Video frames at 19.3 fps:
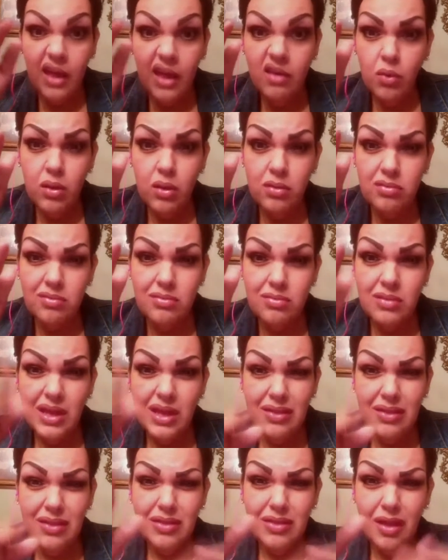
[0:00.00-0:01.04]
Well,
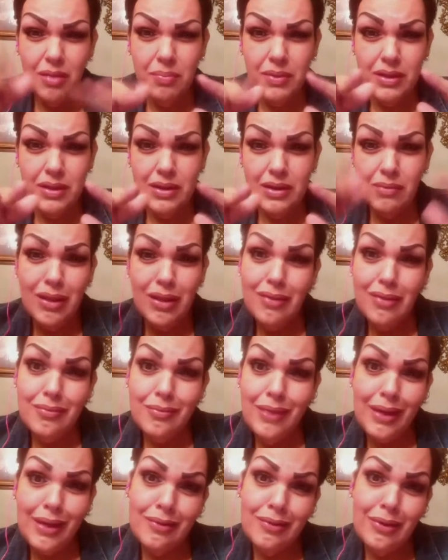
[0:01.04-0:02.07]
not a stall, but well,
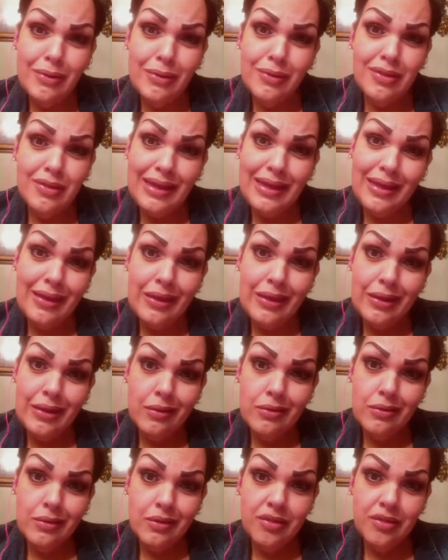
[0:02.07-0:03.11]
I don't know because I can get
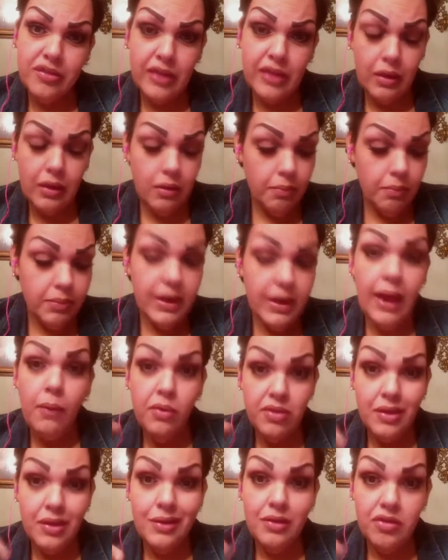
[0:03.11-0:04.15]
on the scale, but I
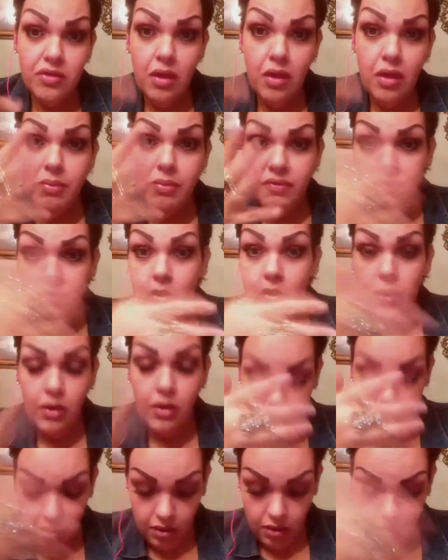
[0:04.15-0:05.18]
was on a stall
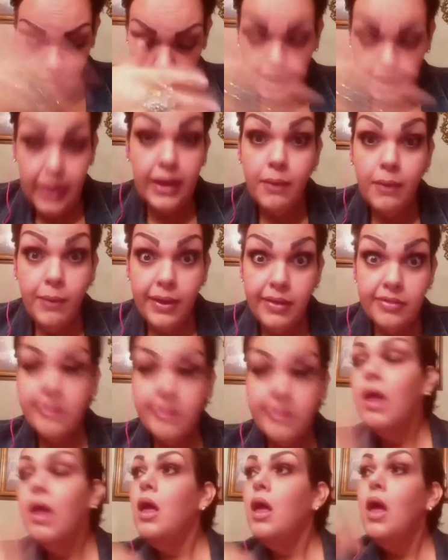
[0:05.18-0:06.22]
before. Anyways,
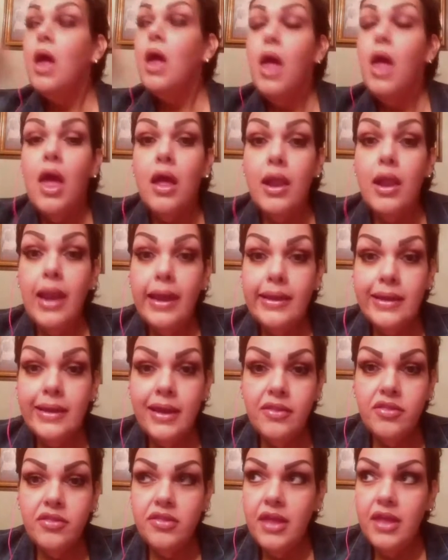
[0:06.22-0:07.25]
like
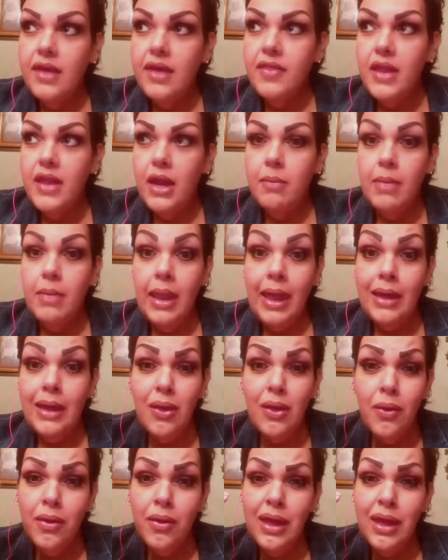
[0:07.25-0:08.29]
let's say that I'm all like,
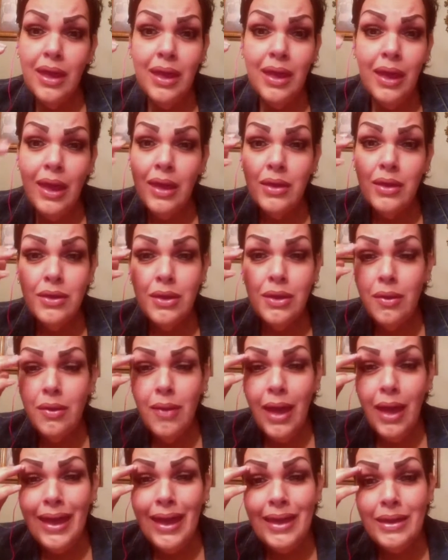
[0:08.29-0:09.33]
oh yeah, you know,
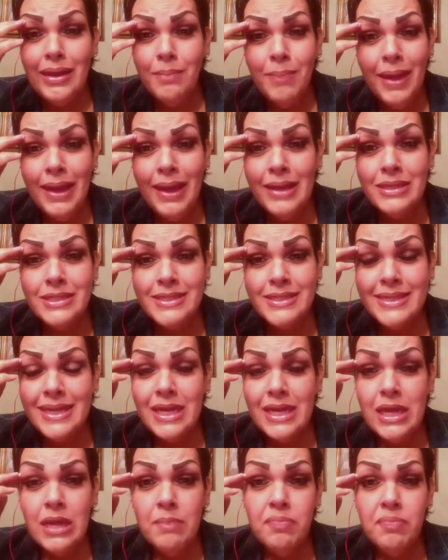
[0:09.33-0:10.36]
I ate a bag of
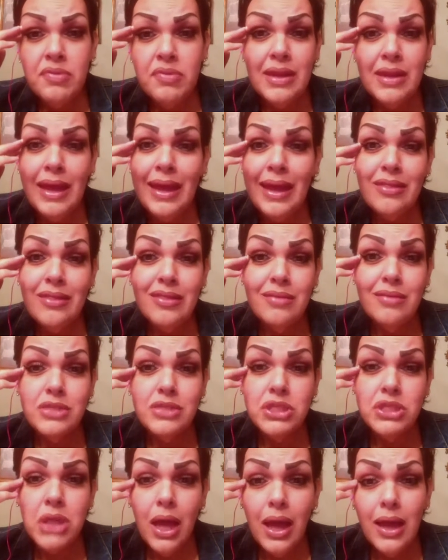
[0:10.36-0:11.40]
chips and I ate some
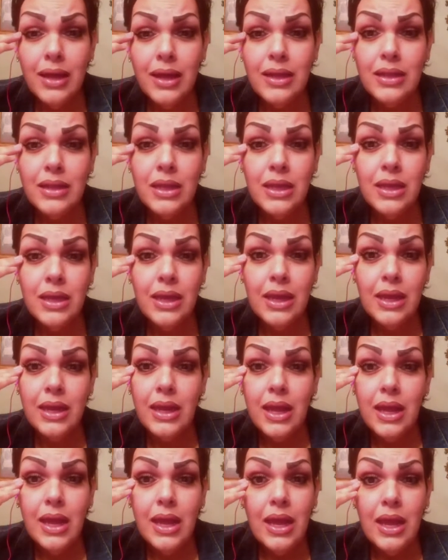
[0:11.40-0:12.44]
chocolate
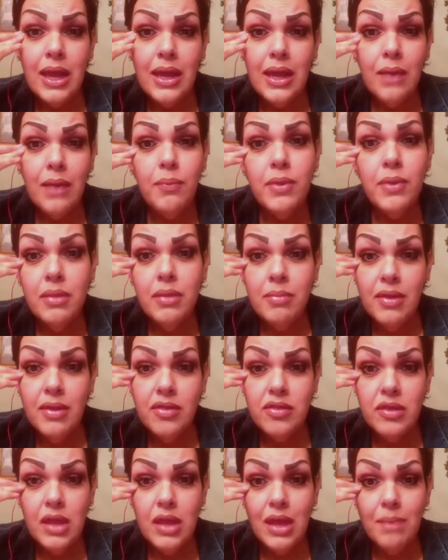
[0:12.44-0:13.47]
and I really
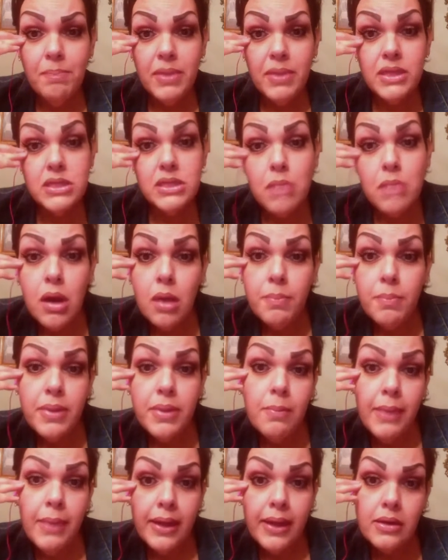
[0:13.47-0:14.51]
messed up, but tomorrow will be
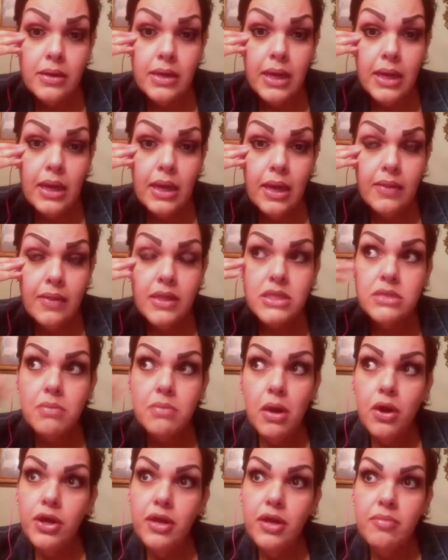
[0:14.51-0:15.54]
a better day. And then
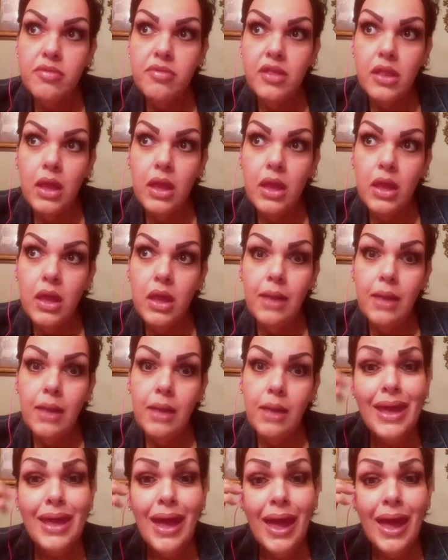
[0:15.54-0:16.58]
tomorrow comes along and I'm
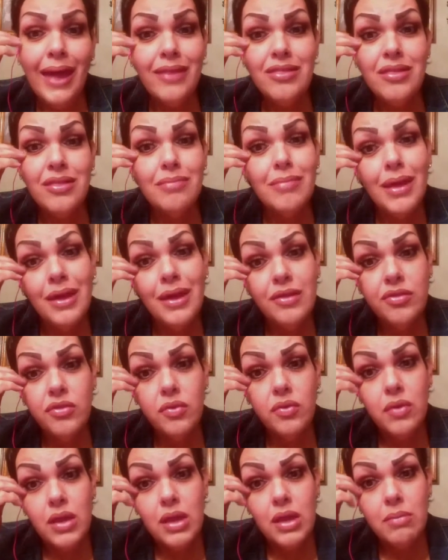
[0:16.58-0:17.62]
like, yeah, I ate some ice
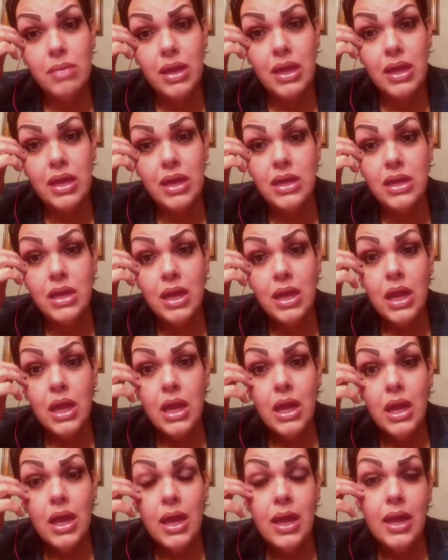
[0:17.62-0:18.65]
cream and
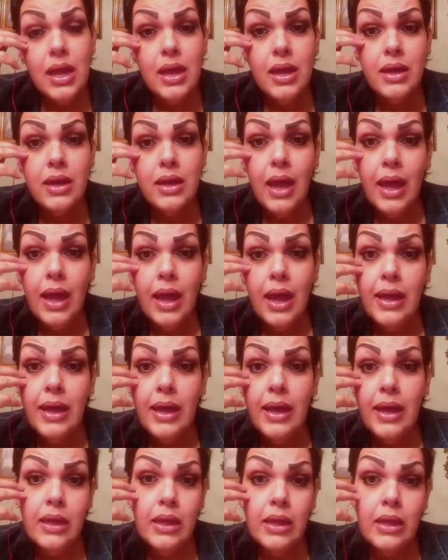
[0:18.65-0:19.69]
I
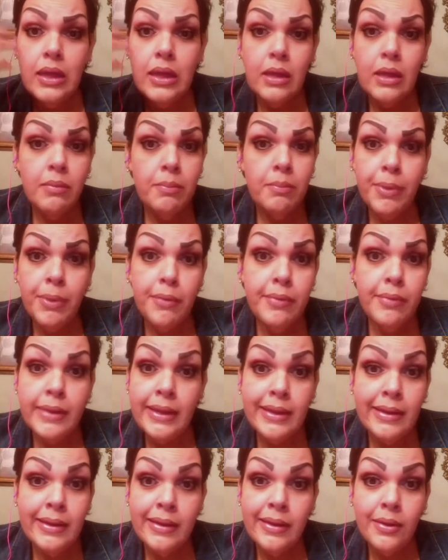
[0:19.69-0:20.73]
ate a
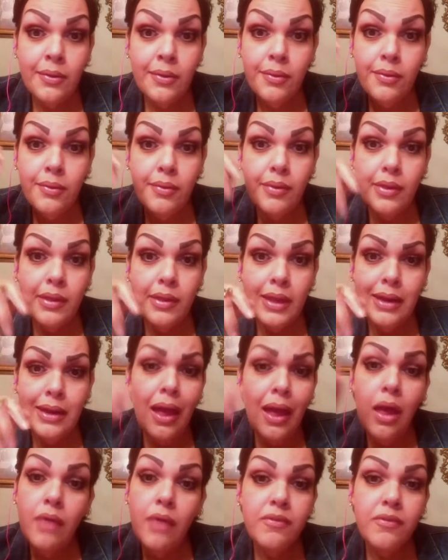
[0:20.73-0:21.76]
burrito, and then
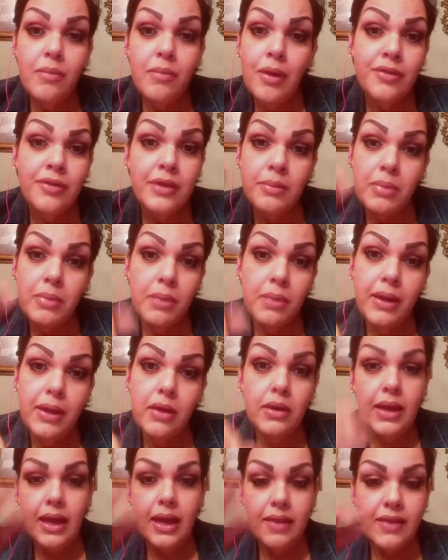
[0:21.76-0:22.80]
oh, tomorrow's gonna be a
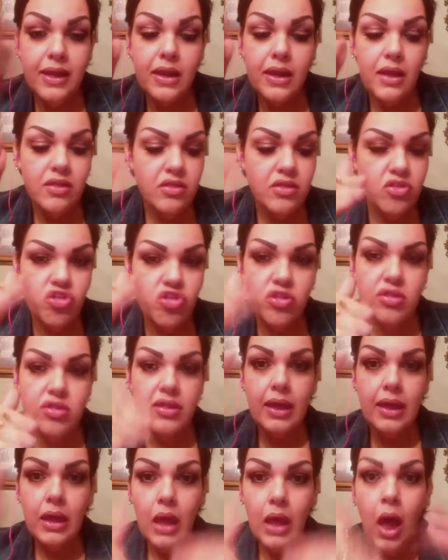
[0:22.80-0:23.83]
better day. And then it's just
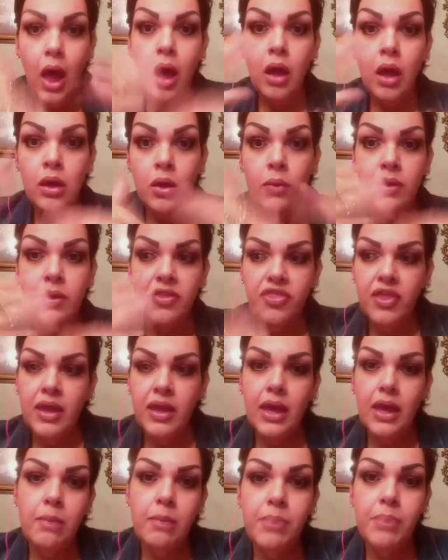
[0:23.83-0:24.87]
like an ongoing
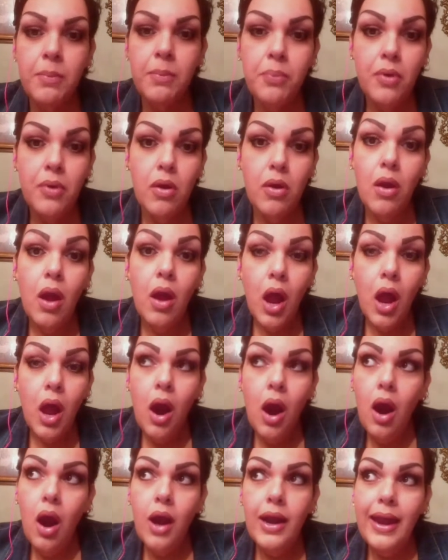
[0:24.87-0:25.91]
thing, and people
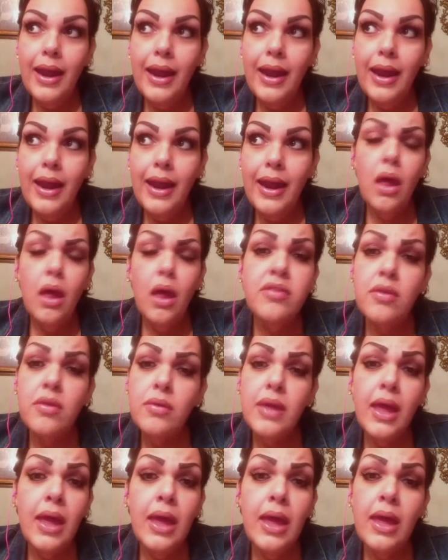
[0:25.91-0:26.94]
are like, oh, it's
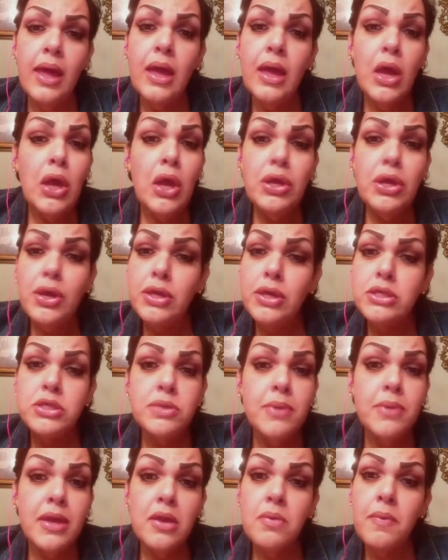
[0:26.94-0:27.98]
okay, you're doing